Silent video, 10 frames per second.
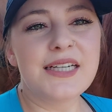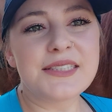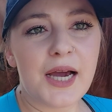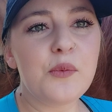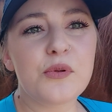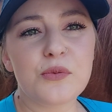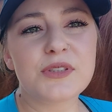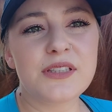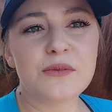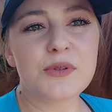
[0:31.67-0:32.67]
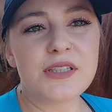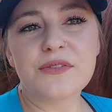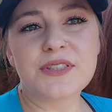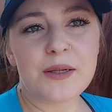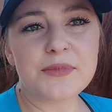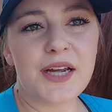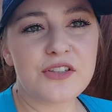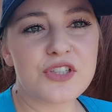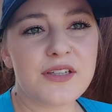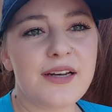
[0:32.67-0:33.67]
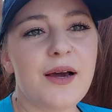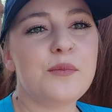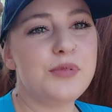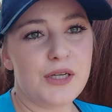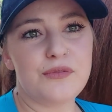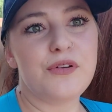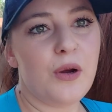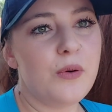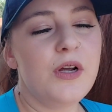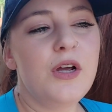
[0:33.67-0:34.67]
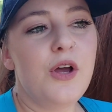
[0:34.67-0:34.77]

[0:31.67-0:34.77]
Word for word: to help with relieve some tension and help blood flow.